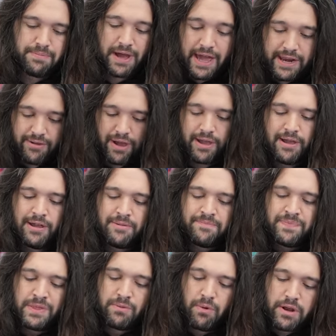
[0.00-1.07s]
But anyway,
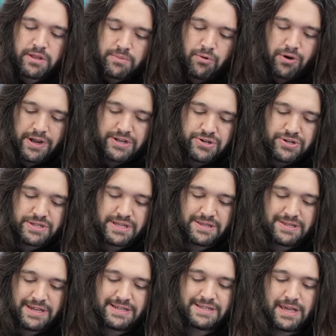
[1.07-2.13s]
one of the more
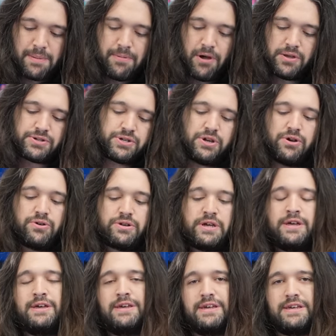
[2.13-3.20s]
interesting things that Paul showed
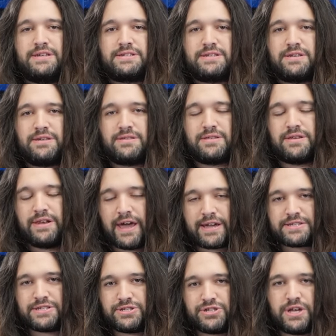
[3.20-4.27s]
is the
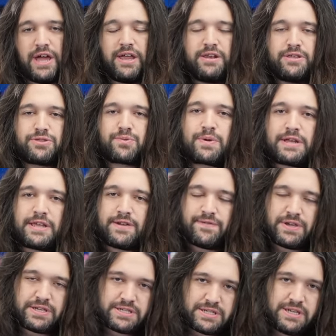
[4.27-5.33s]
next gen three D
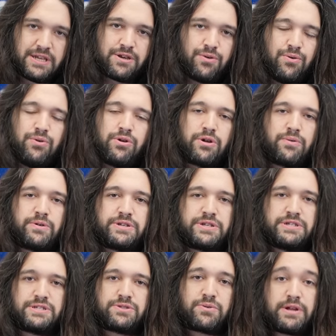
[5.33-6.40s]
V C cooler, which
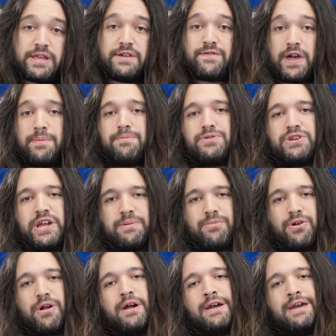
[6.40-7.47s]
is three D vapor
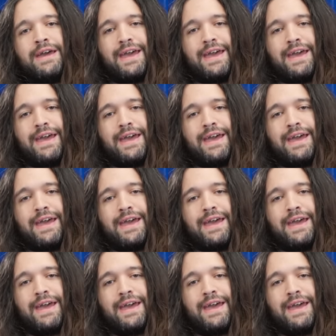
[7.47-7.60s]
chamber.